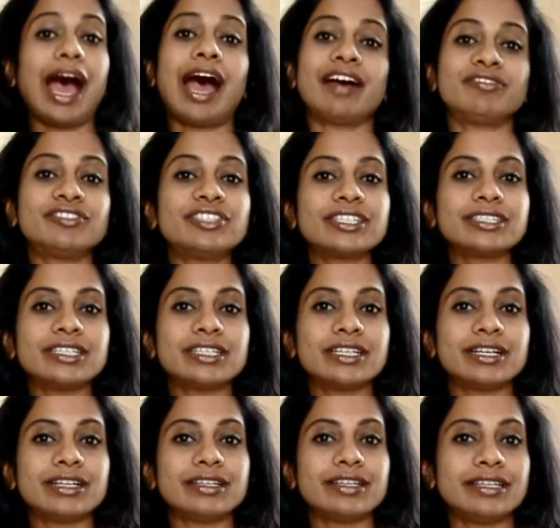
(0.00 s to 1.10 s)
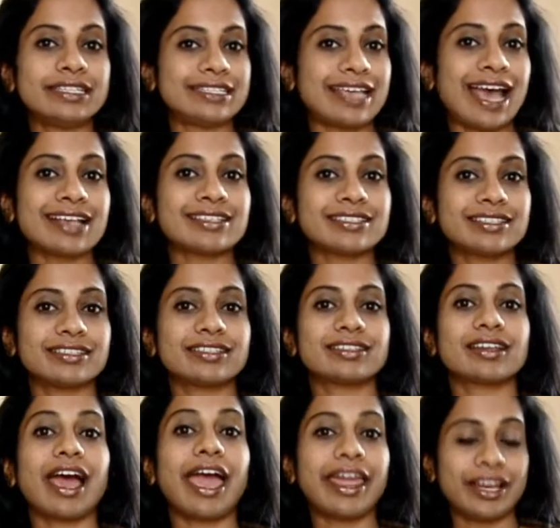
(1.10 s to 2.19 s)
After the disaster,